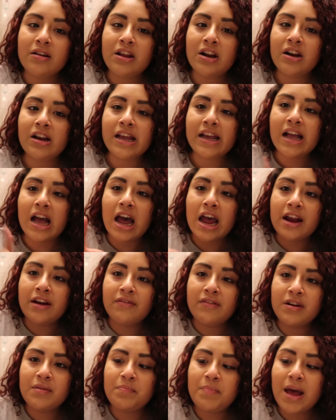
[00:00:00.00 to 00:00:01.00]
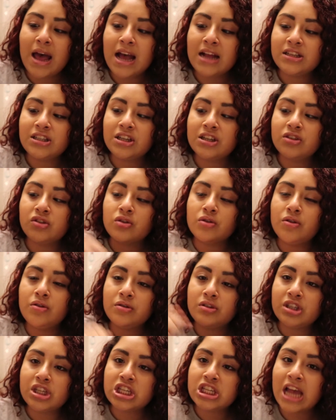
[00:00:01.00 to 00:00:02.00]
They're like iron patches, so you
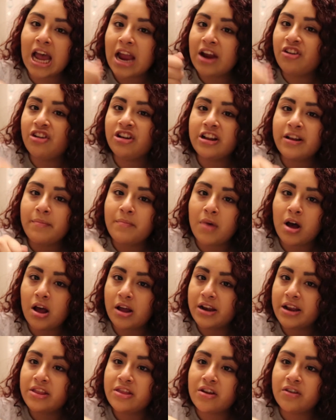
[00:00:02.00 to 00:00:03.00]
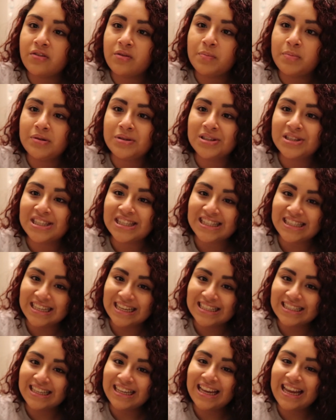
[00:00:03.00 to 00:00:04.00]
just iron them on and they're supposed to
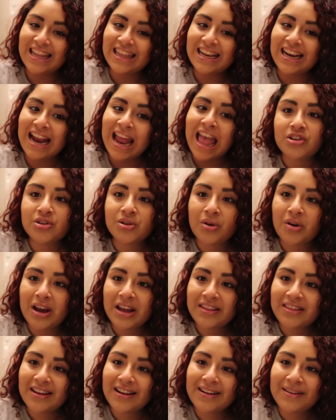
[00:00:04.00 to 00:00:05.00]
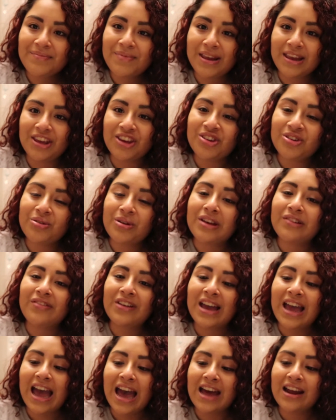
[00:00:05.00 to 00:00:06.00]
stick together. So I thought it'd be cute if
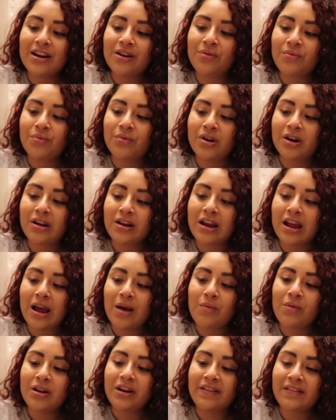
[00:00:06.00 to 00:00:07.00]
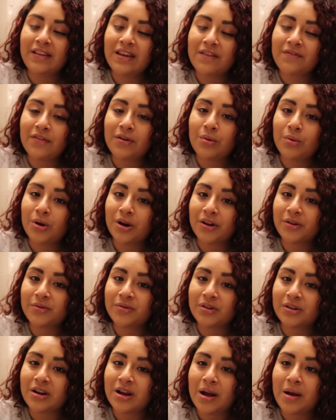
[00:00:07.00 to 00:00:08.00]
I added one. I want to see if it works
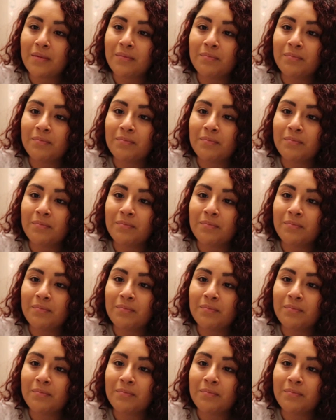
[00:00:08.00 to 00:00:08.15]
or not.